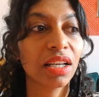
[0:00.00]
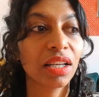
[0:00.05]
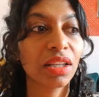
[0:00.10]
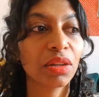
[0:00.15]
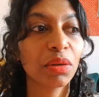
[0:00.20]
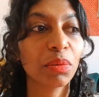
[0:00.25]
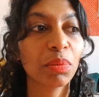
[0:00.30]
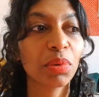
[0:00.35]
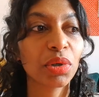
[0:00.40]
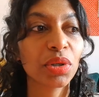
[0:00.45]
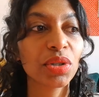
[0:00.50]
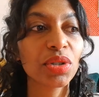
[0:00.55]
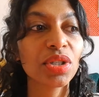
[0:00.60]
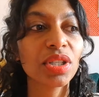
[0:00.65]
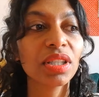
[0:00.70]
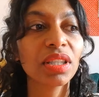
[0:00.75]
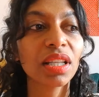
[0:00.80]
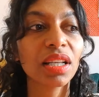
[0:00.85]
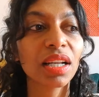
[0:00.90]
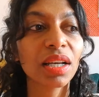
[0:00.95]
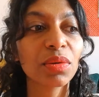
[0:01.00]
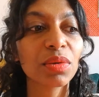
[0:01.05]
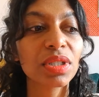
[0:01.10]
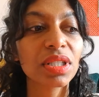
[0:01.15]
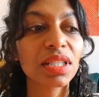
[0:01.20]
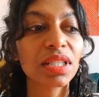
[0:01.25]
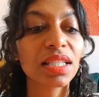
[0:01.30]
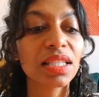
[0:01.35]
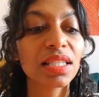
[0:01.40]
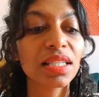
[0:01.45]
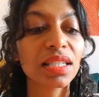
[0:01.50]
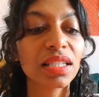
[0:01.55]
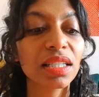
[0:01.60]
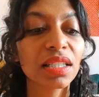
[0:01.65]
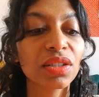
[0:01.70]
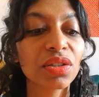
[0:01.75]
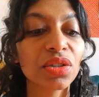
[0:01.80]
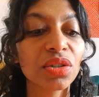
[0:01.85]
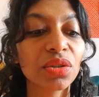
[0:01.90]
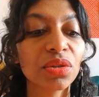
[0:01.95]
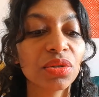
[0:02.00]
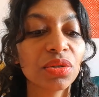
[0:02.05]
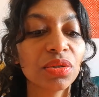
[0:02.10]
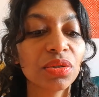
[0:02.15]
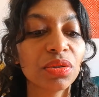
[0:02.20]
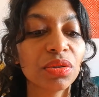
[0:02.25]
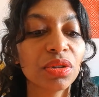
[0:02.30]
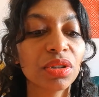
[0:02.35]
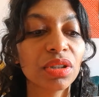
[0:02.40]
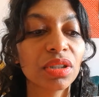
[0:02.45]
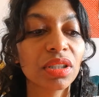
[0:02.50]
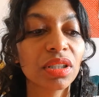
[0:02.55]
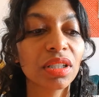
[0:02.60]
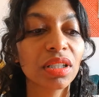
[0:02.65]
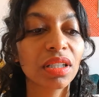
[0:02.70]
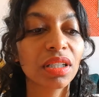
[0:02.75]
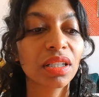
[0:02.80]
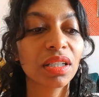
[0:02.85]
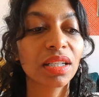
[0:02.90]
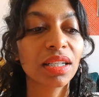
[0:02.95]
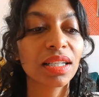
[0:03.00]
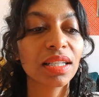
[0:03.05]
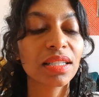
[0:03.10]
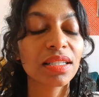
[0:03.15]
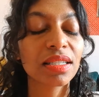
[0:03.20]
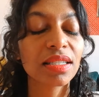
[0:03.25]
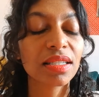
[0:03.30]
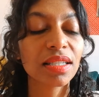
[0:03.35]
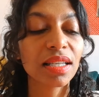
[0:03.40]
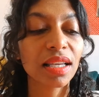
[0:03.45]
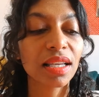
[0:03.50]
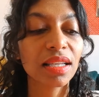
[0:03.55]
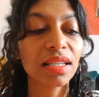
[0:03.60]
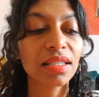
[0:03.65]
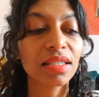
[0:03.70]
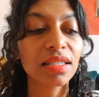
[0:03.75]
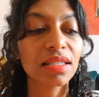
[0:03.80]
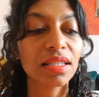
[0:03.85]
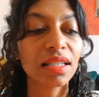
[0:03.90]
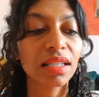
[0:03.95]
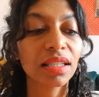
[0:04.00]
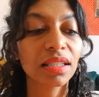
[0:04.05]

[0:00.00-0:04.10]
The person that I was listening to says